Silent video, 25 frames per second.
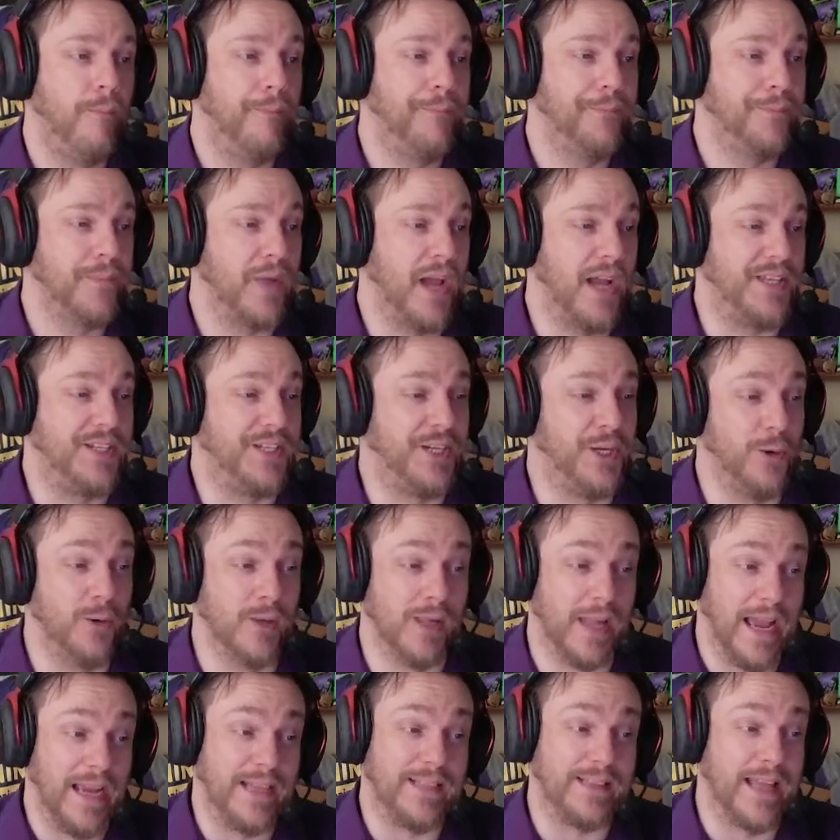I do
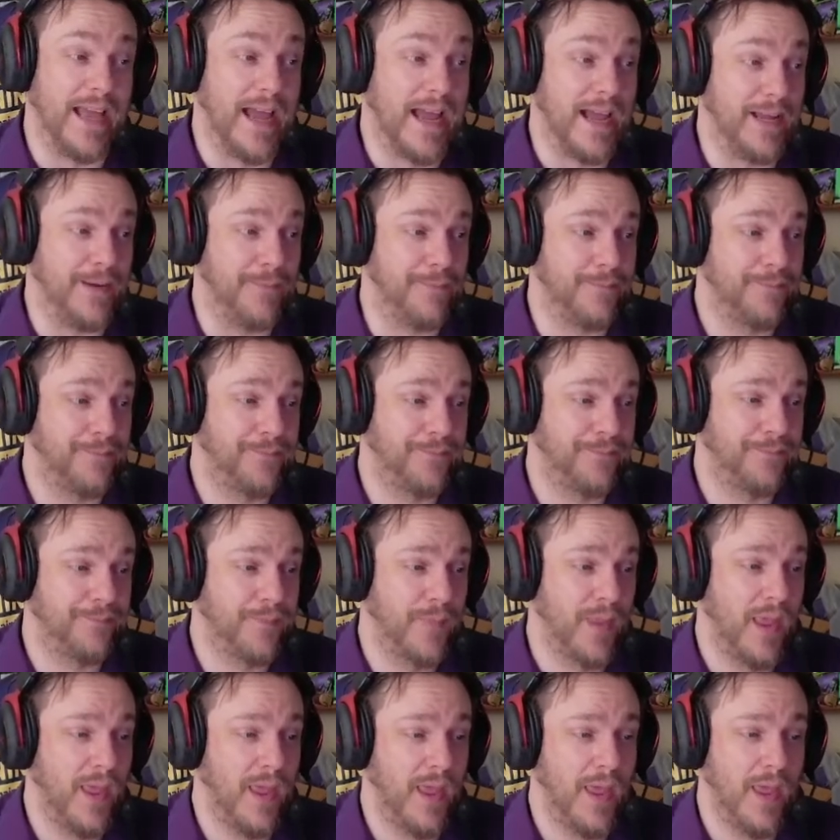like that.
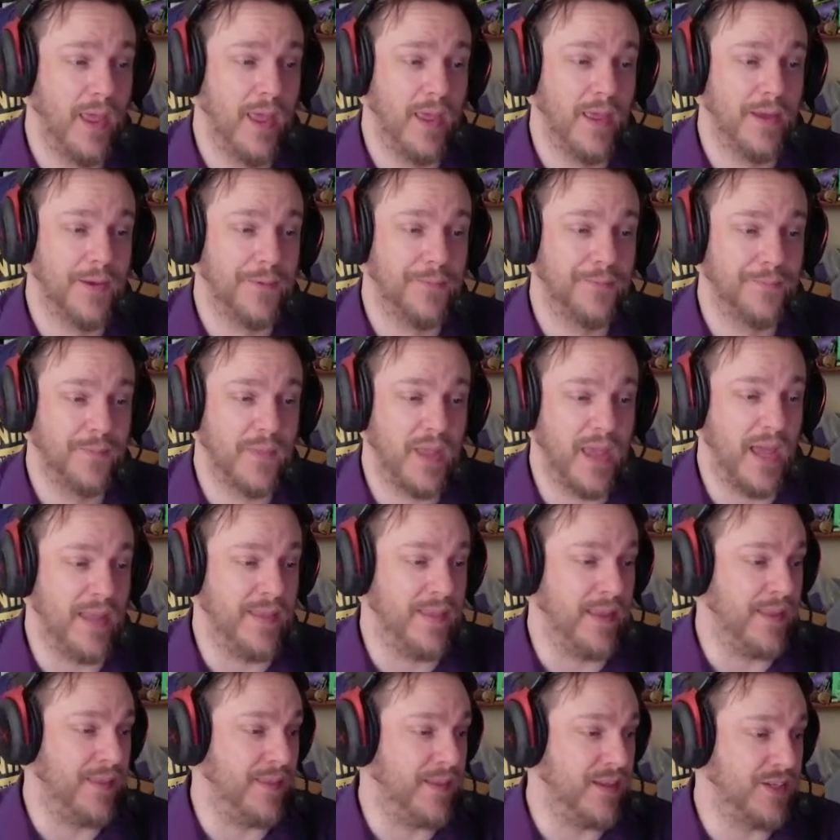And
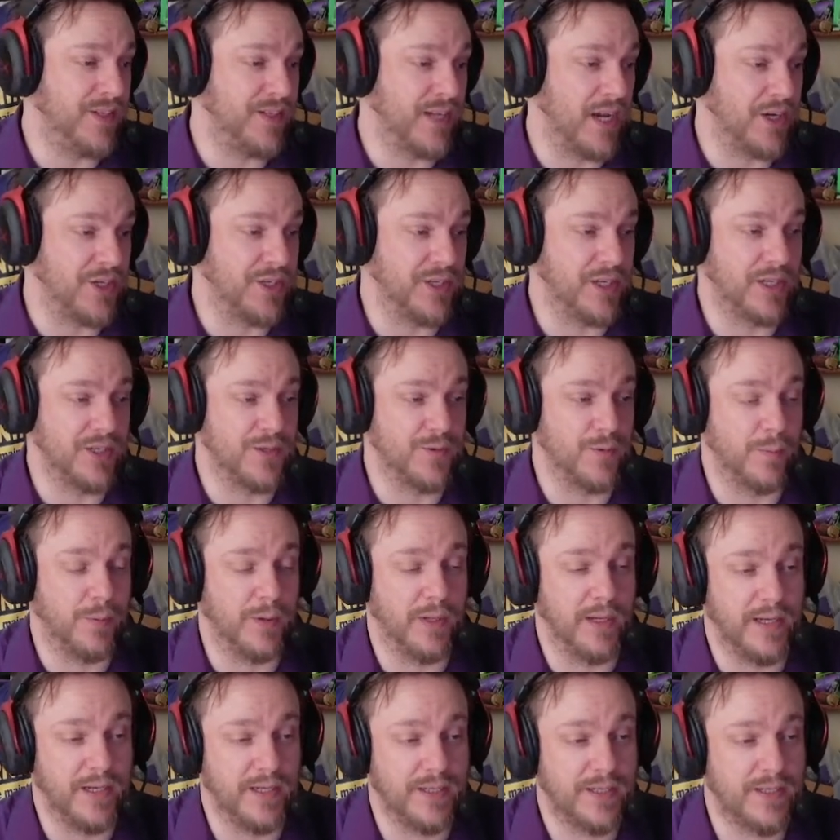then this actually gets
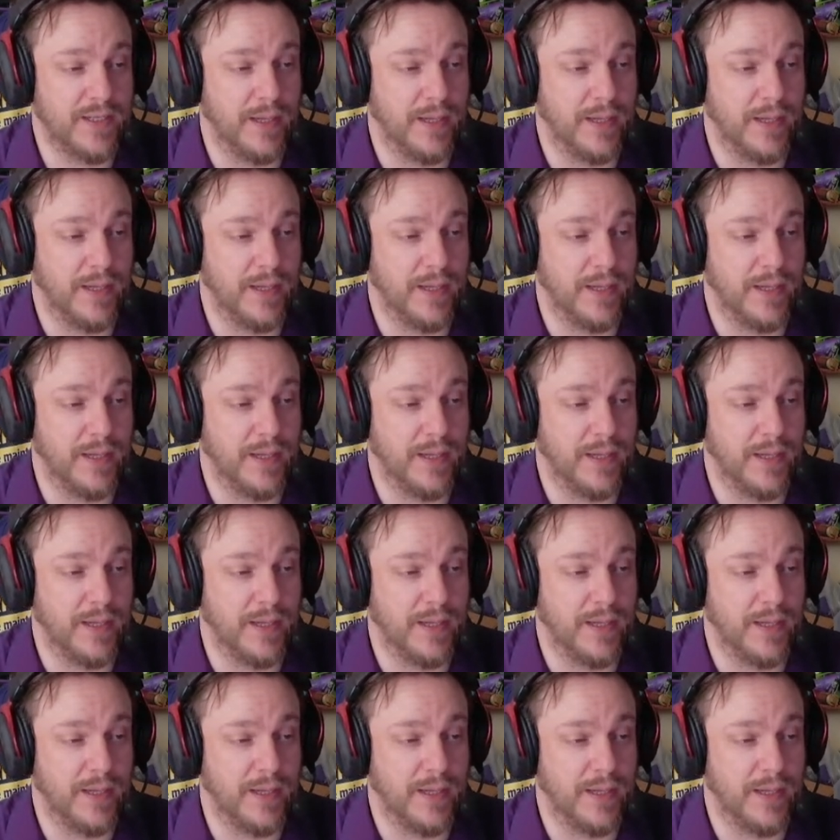replaced.